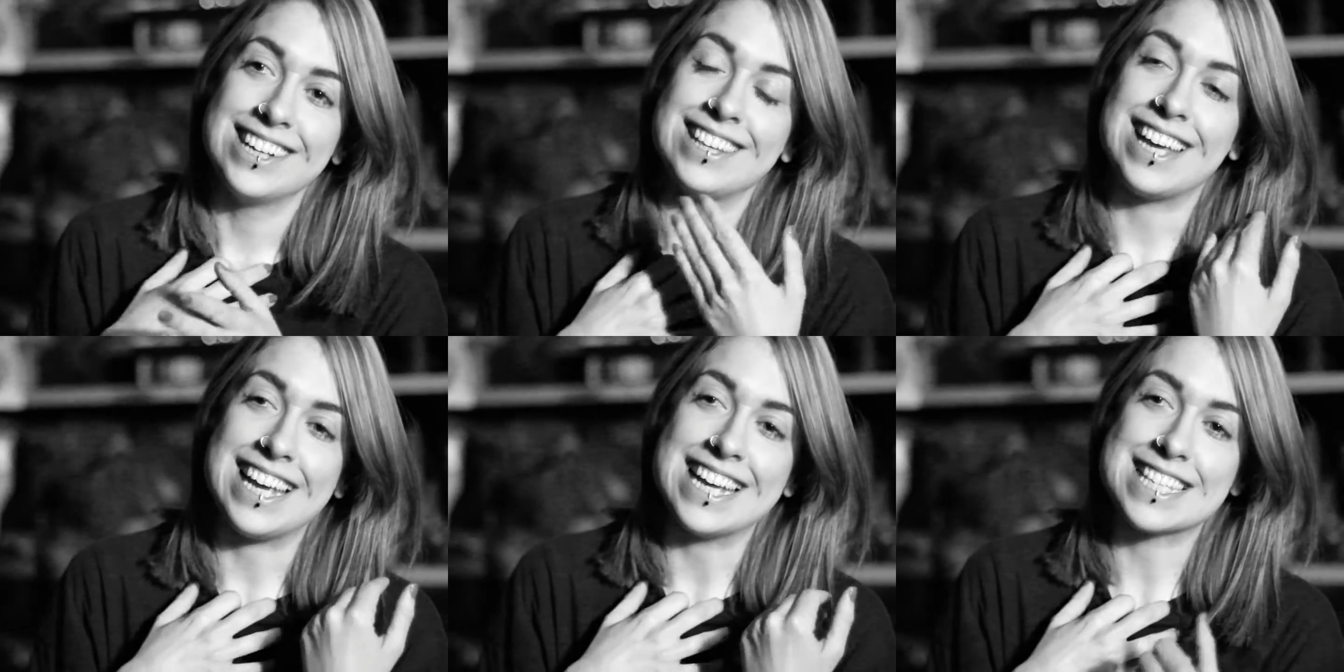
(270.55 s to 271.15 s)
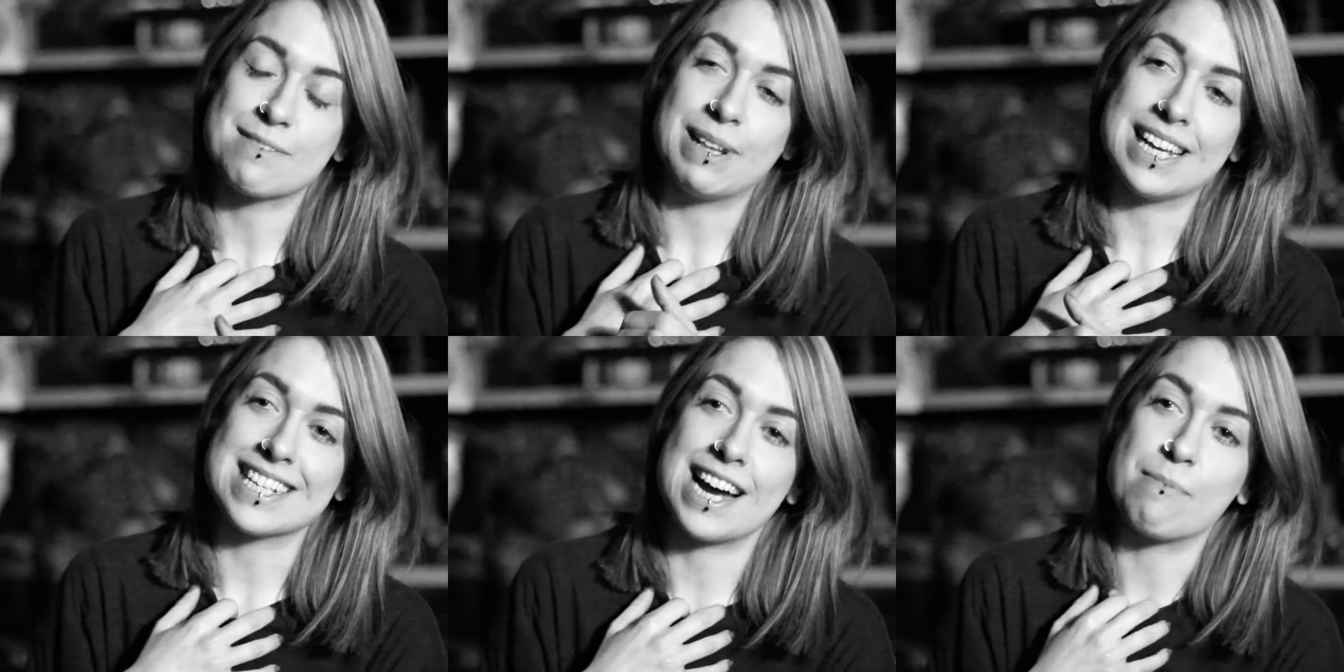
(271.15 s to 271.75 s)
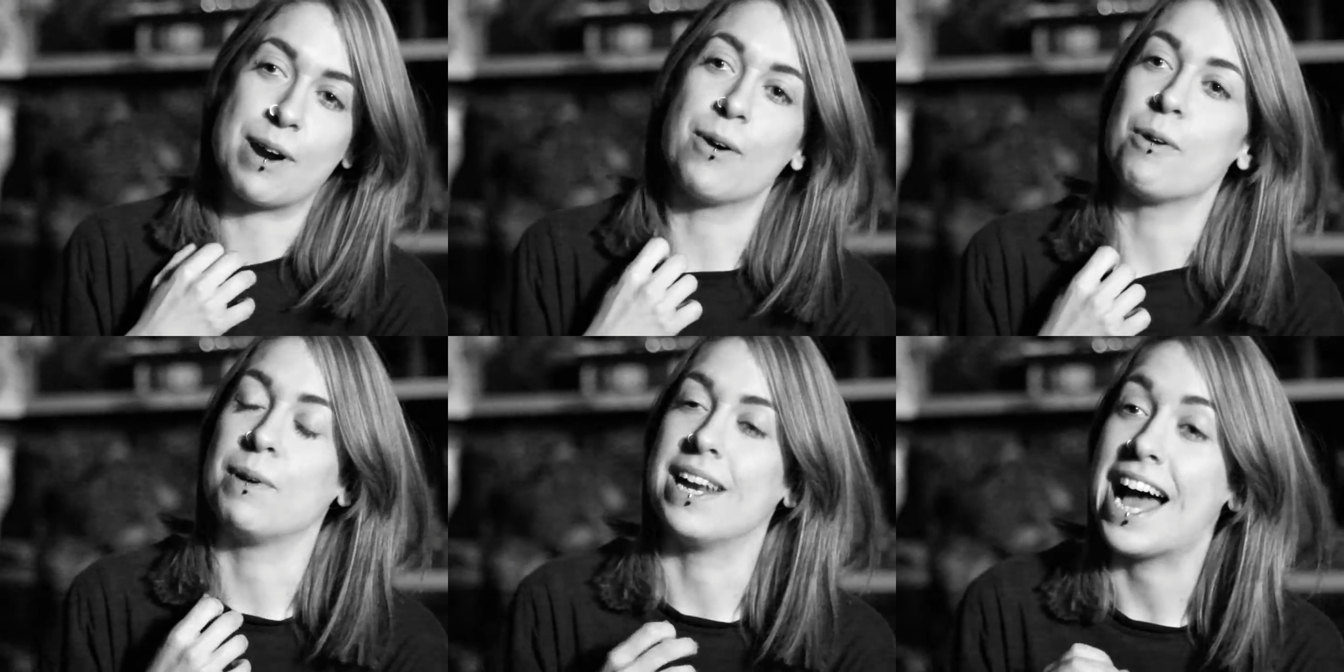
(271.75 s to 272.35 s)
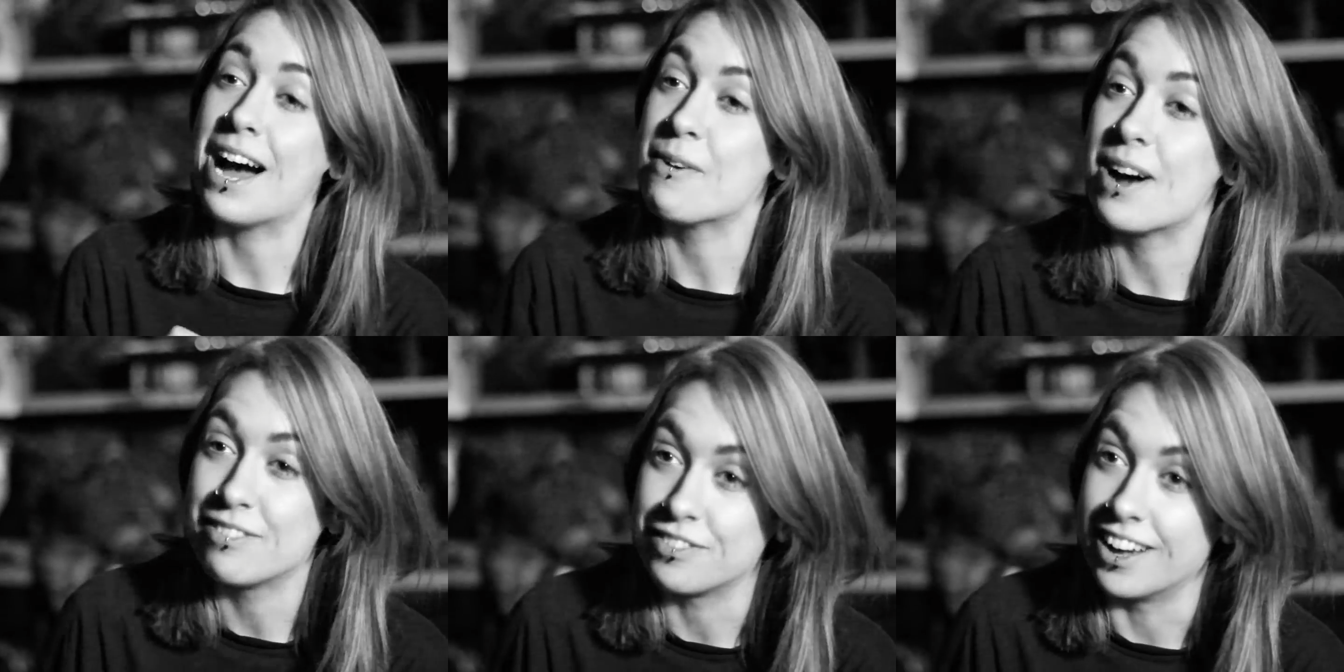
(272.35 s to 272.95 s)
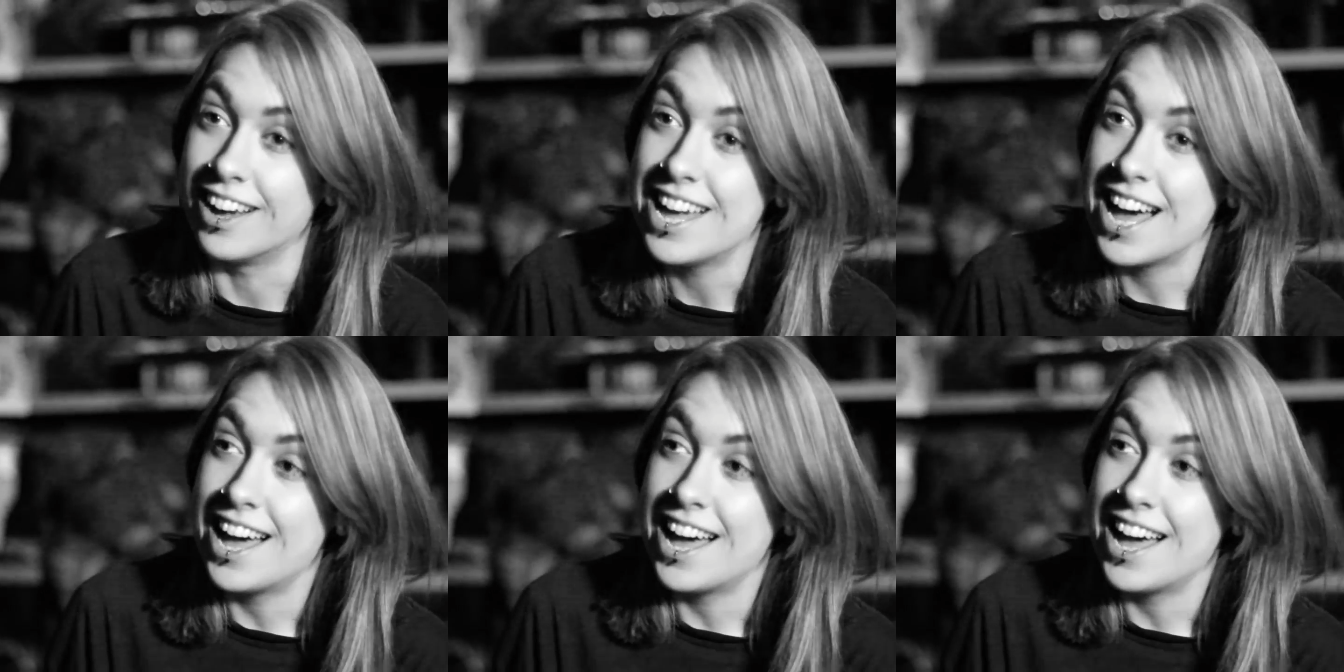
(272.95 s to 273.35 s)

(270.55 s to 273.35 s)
that he had split his eyebrow open. However,